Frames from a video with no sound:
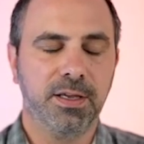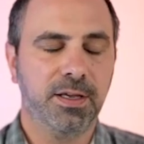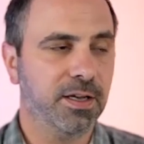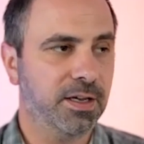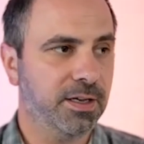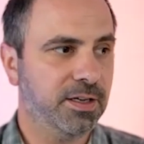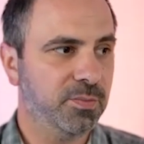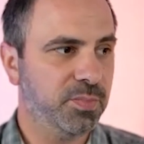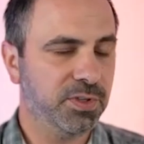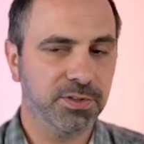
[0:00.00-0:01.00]
a
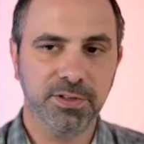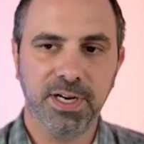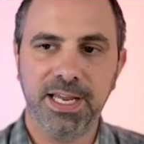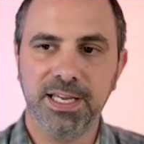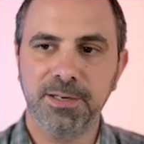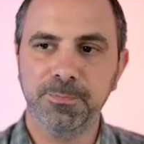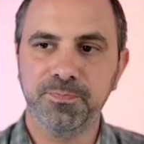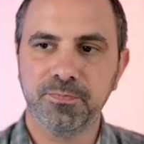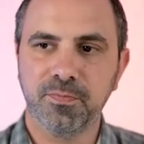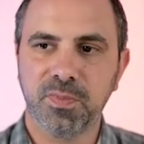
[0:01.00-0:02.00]
builder, and
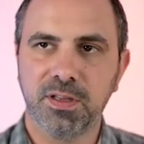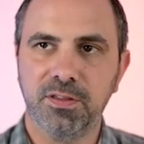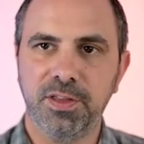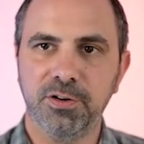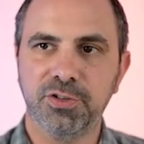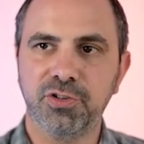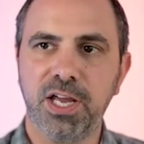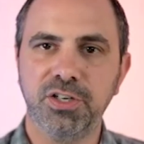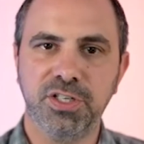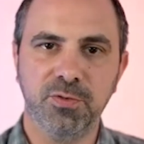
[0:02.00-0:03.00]
their
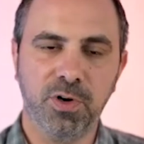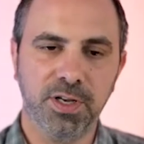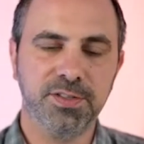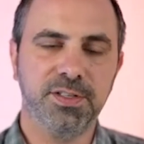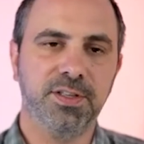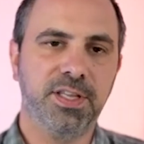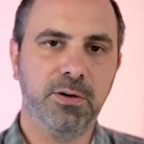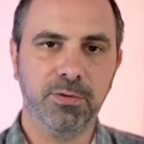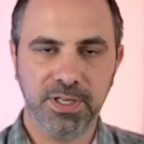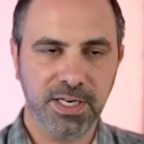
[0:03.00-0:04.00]
strategy was that they
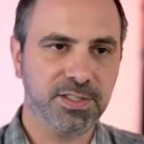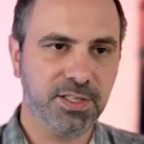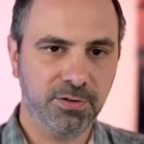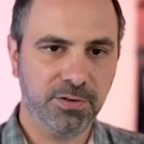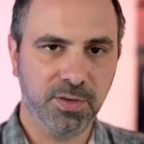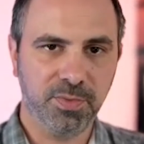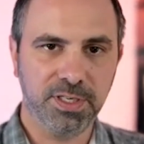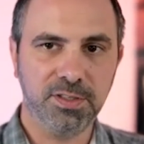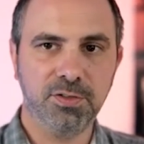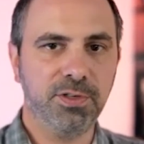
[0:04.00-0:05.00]
were the SEO company
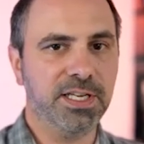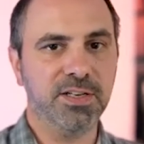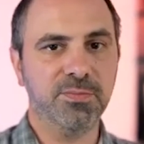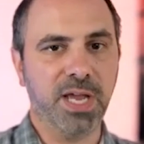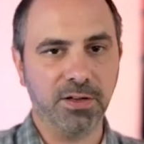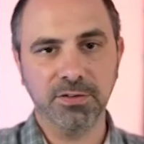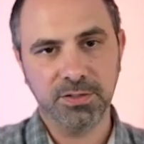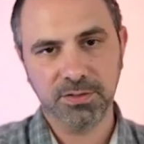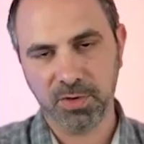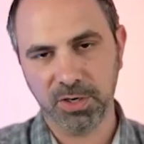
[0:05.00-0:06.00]
doing inbound
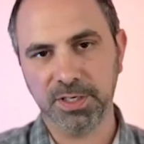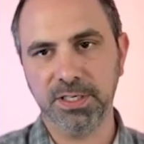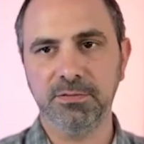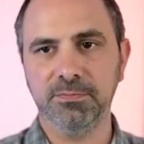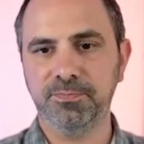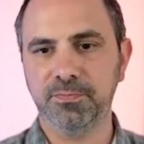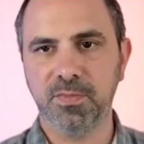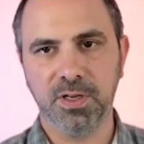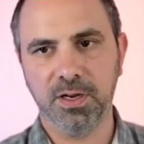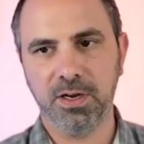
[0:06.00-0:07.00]
marketing,
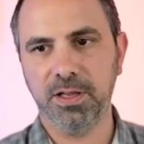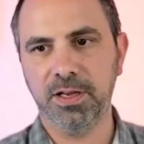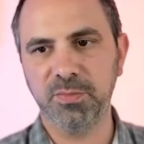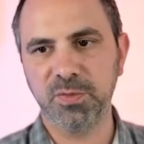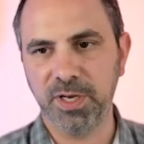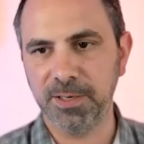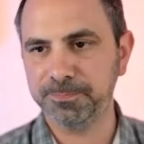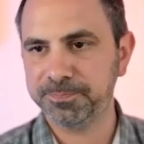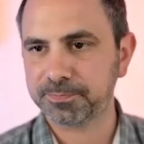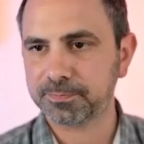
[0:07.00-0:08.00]
a la HubSpot.
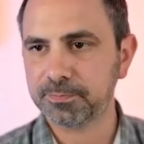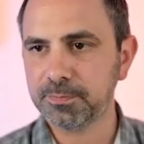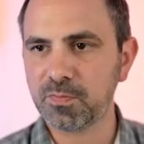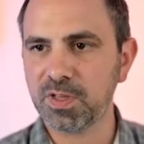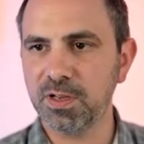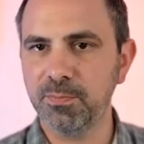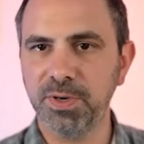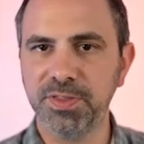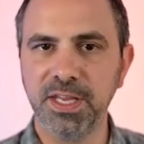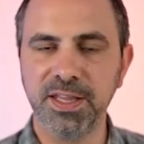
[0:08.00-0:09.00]

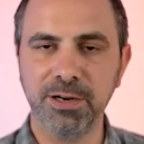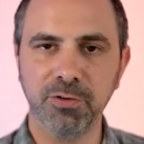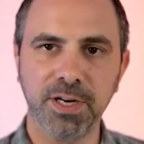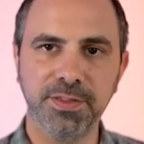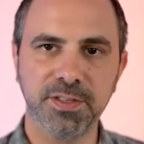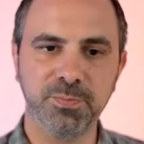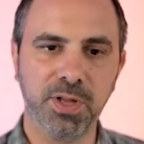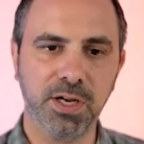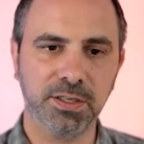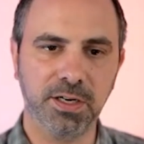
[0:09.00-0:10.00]
And they would write this
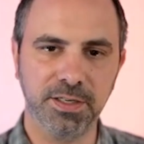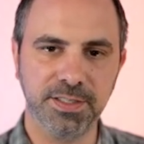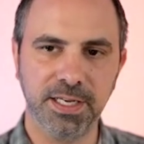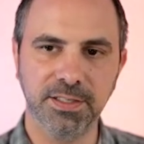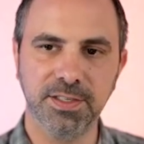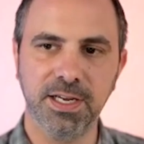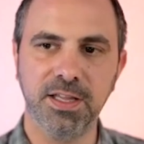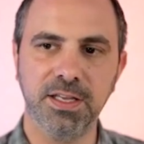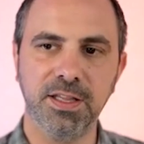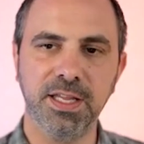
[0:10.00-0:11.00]
blog content, and
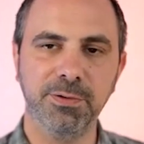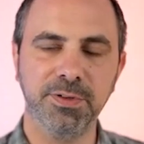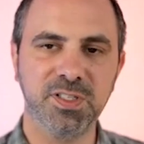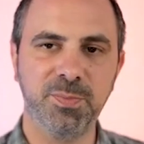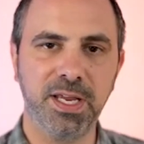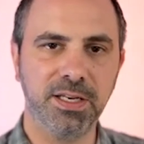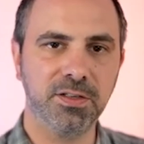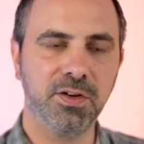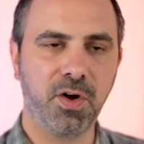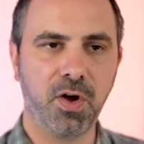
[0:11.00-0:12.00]
then they would spend
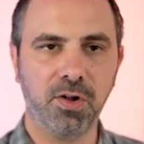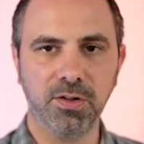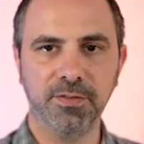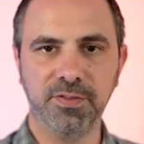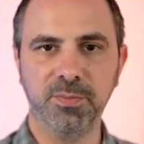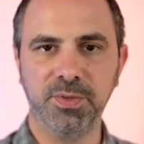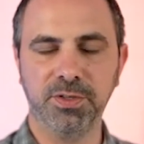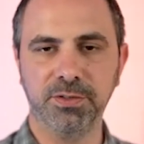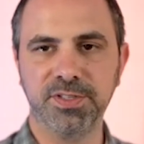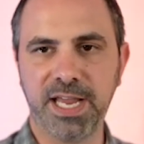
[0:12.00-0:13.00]
all of the
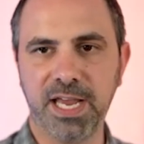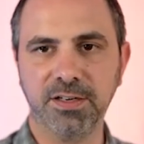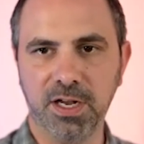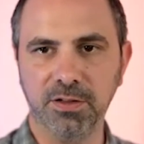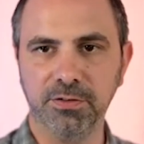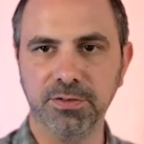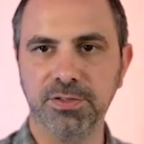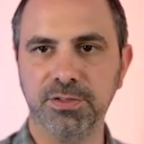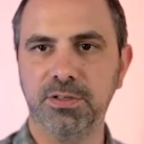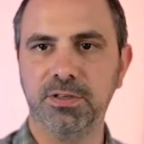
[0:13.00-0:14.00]
builders' ad dollars
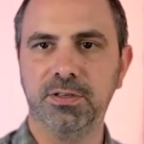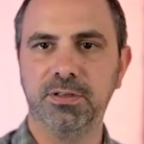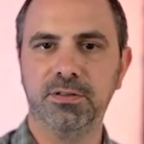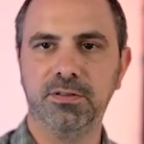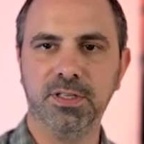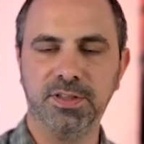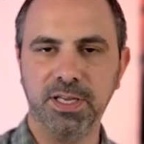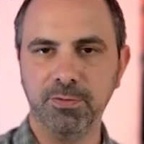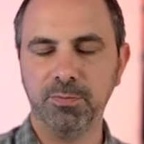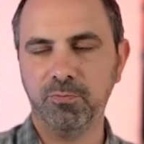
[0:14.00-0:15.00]
that they were,